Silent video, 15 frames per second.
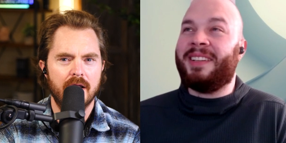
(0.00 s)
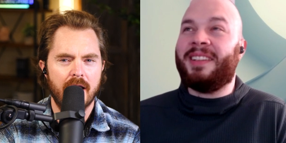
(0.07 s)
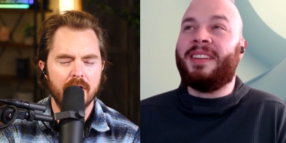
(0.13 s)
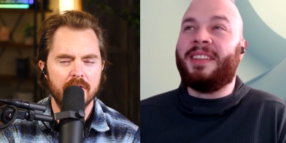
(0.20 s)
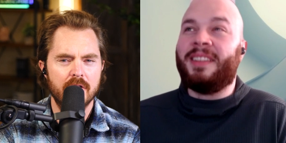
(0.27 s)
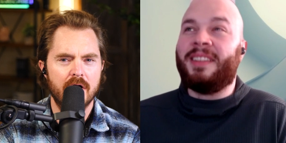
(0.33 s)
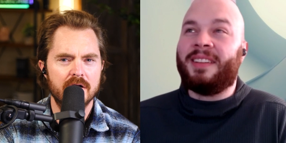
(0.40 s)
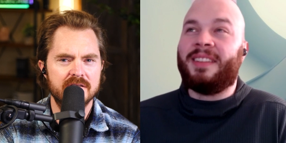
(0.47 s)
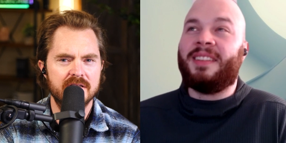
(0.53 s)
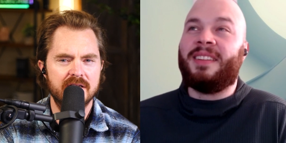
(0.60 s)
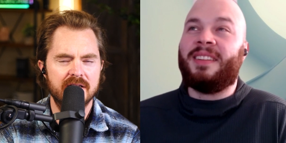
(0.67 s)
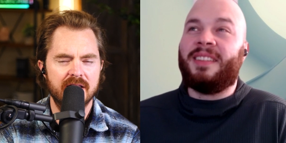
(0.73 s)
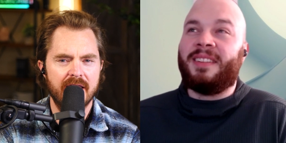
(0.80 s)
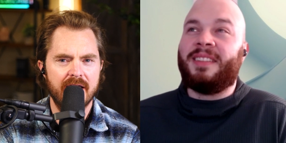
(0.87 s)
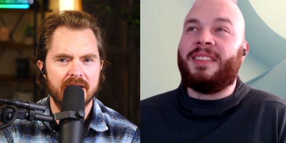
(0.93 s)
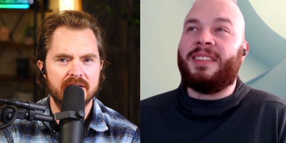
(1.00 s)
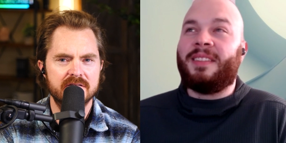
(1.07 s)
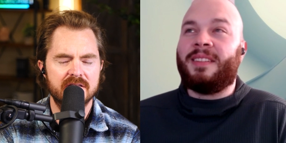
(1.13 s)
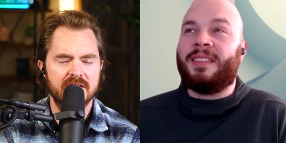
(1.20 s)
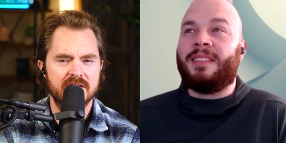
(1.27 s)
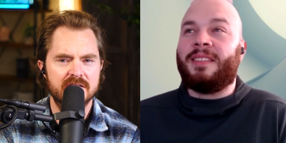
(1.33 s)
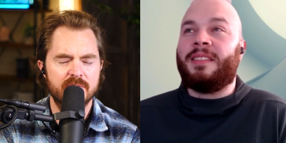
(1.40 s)
Speaker 1: long did it last,
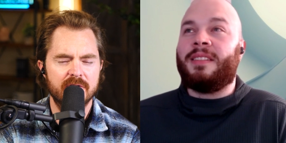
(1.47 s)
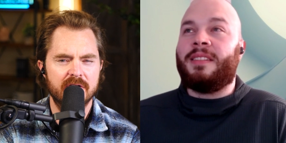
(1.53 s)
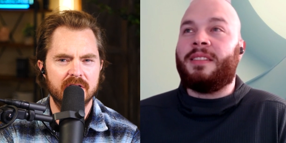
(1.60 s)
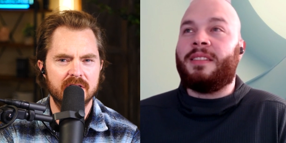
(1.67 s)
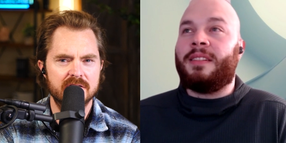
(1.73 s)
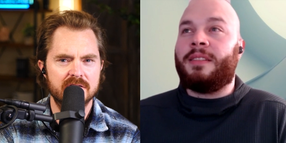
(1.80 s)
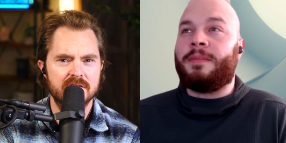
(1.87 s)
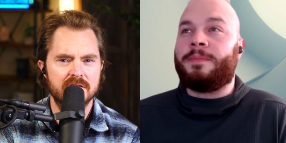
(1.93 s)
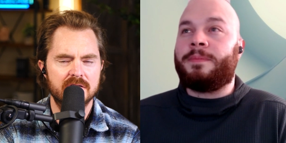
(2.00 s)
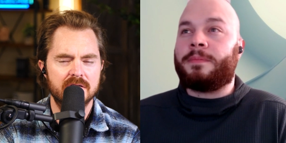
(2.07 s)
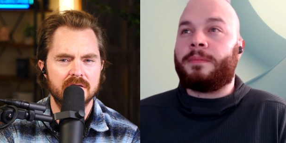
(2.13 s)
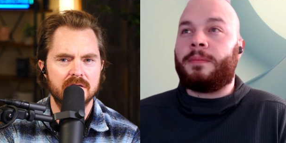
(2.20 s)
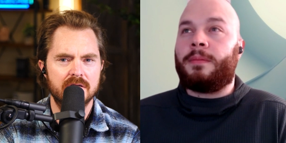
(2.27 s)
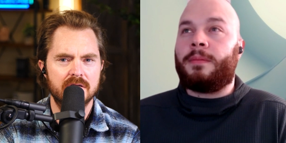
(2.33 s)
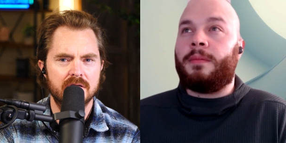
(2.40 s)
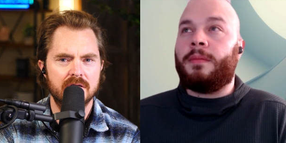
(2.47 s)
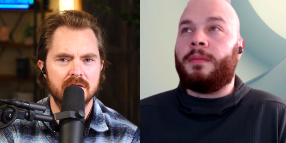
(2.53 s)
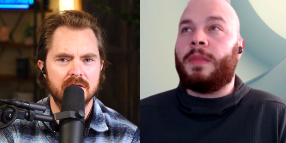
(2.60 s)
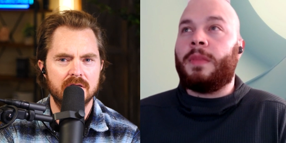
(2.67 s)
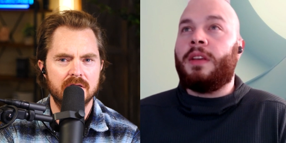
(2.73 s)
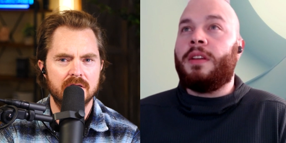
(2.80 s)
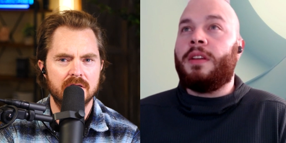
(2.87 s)
the experience?
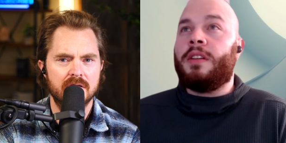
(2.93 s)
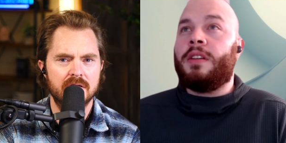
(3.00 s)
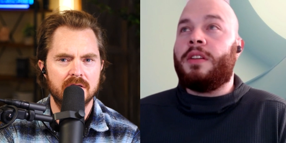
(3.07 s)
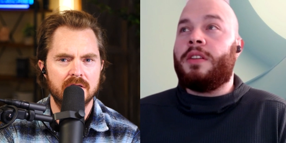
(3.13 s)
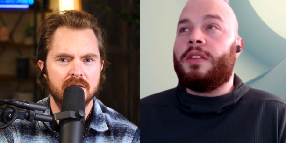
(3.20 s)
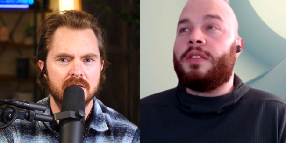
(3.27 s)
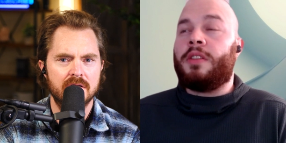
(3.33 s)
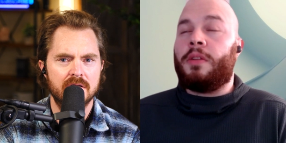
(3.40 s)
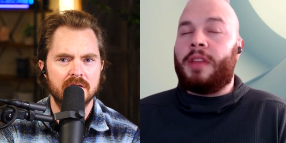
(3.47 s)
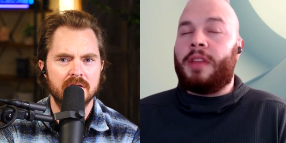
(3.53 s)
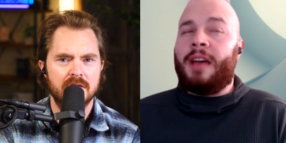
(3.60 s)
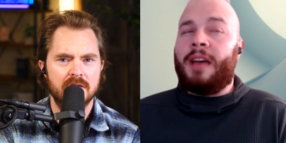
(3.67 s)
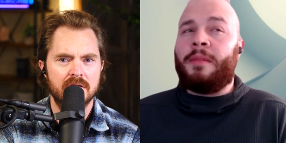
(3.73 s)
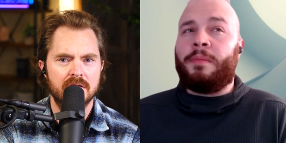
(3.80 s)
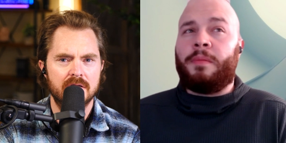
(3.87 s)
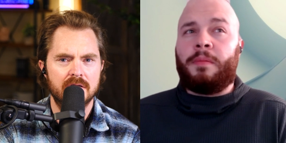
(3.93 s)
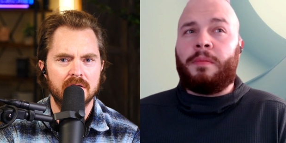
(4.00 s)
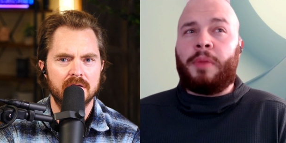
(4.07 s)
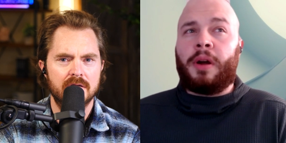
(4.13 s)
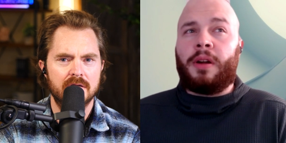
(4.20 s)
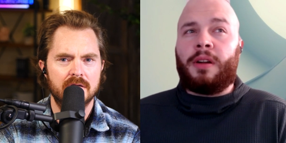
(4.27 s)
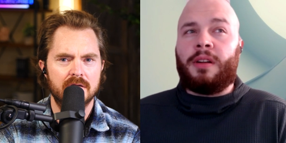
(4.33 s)
Speaker 2: So that
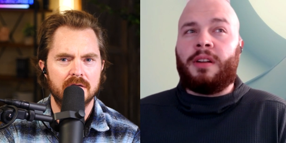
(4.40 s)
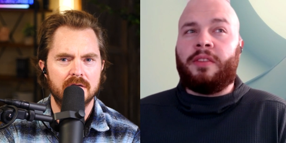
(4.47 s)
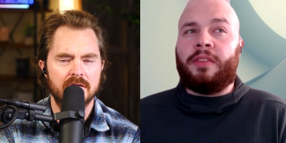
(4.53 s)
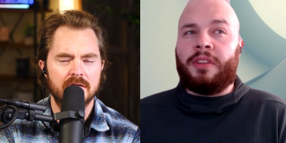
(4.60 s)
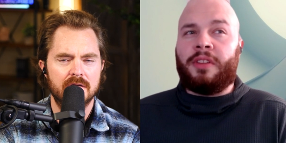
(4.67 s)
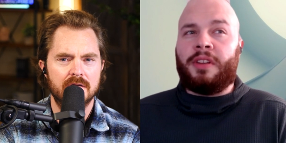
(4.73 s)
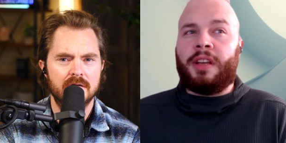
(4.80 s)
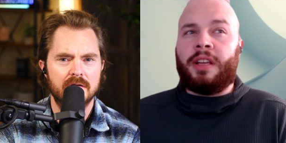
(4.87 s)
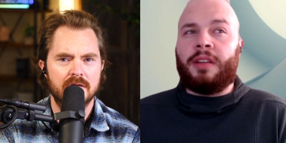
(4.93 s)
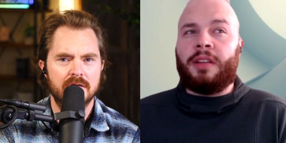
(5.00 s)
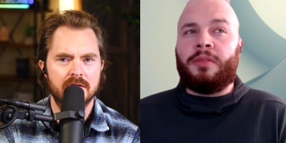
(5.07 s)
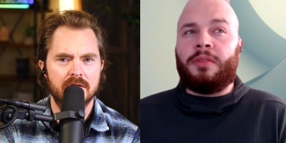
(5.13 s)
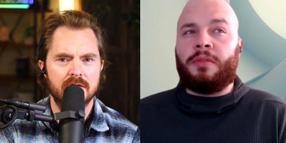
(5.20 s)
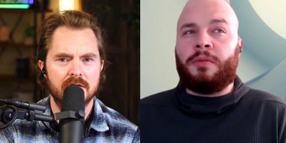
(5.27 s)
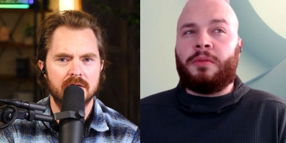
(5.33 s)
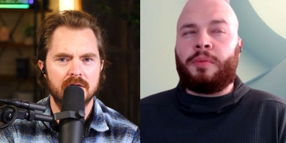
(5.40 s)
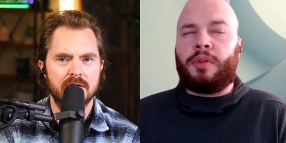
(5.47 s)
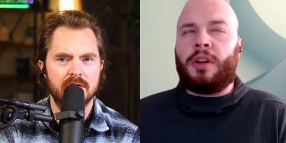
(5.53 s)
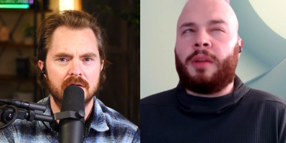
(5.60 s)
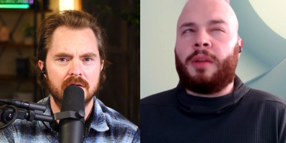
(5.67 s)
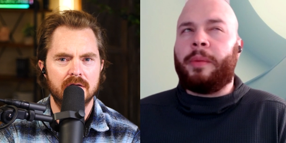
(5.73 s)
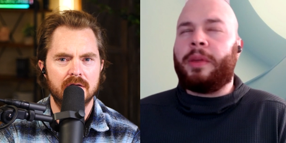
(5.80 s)
part of the night
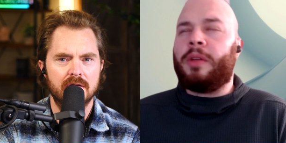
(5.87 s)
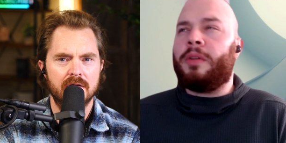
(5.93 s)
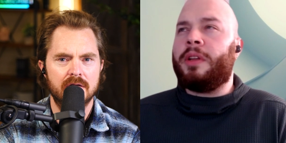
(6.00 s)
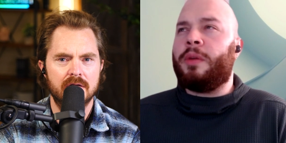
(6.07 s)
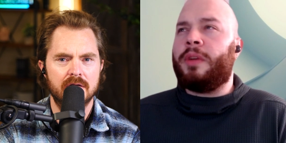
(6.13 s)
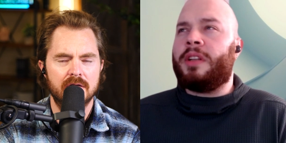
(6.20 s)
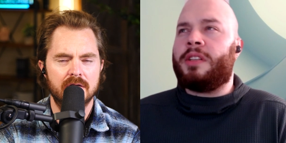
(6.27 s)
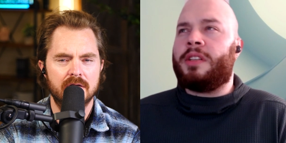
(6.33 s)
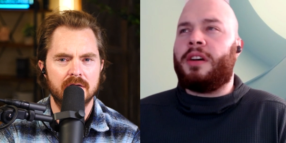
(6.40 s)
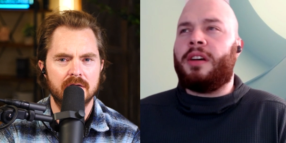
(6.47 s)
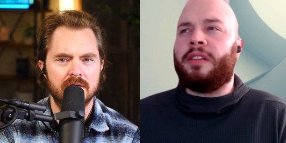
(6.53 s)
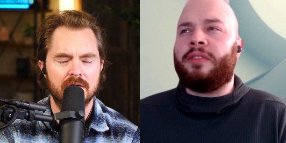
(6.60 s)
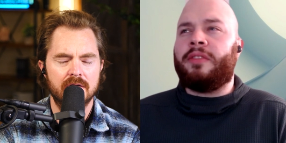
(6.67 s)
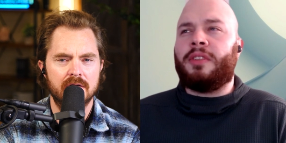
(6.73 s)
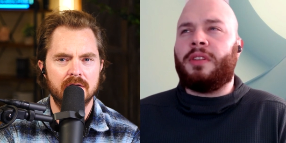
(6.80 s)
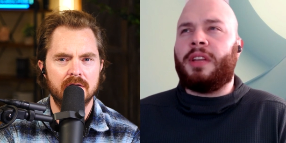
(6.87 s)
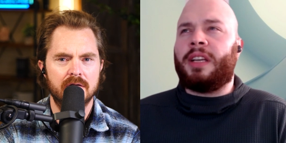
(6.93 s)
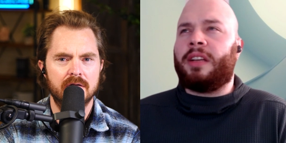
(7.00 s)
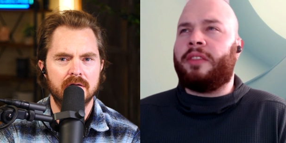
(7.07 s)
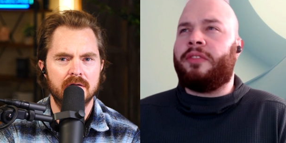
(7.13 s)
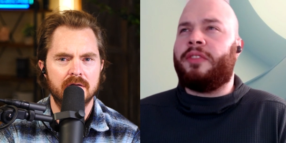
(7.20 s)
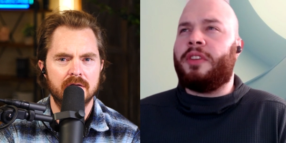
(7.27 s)
probably only went on for like
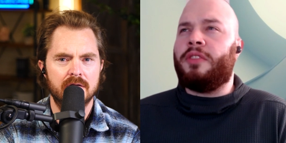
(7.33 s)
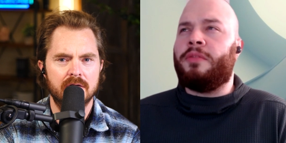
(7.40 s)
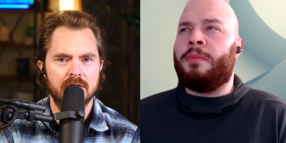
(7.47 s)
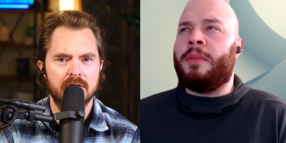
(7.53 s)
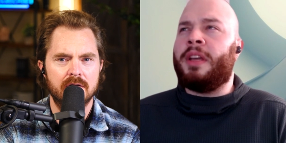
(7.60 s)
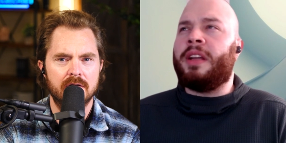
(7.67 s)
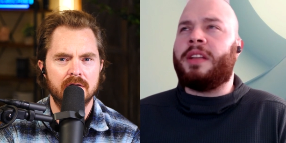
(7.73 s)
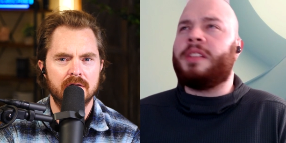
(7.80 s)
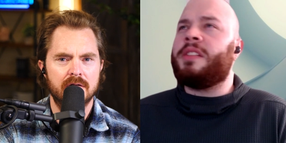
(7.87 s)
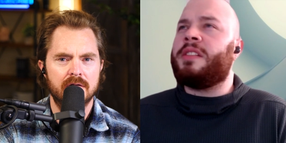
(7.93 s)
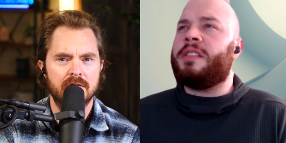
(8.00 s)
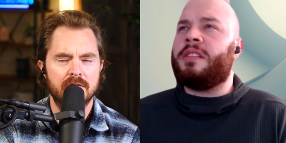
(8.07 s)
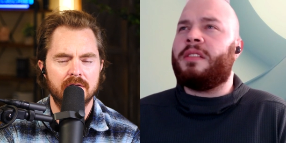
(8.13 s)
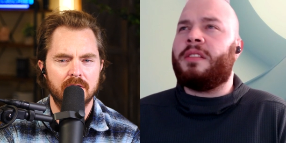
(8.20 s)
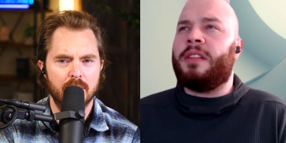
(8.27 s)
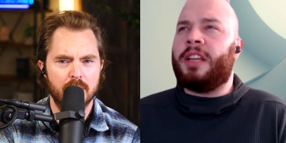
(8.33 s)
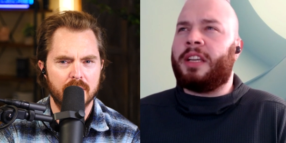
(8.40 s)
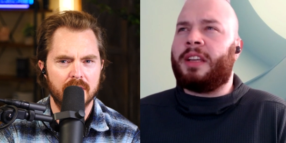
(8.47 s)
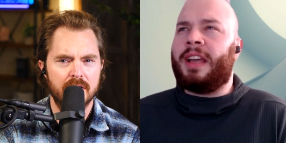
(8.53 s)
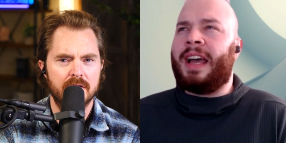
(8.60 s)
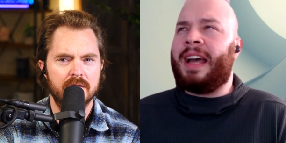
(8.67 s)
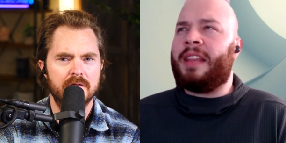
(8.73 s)
a few minutes. Like
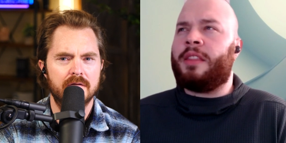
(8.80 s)
okay. at the